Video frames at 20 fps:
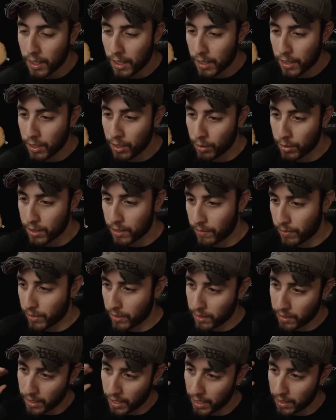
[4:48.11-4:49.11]

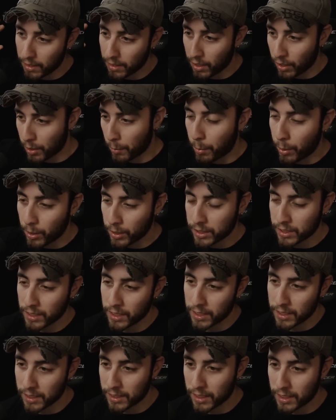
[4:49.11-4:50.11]
that other person
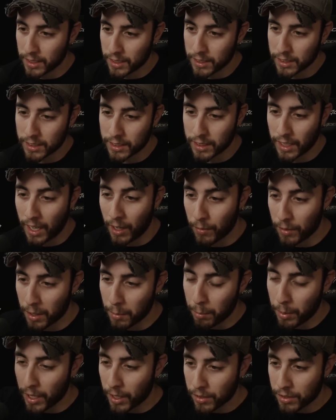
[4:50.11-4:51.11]
is out and
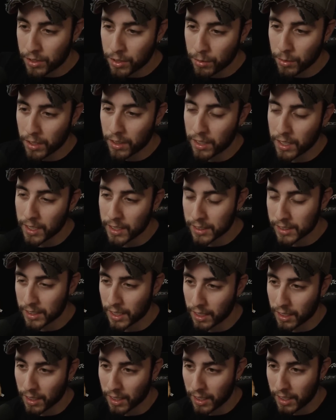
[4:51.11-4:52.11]
about doing things
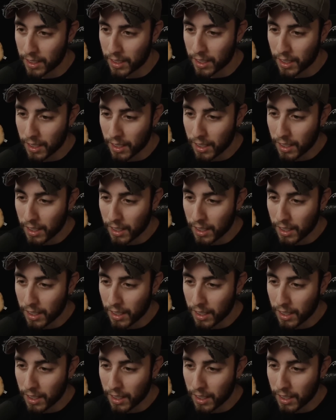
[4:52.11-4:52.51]
that, like,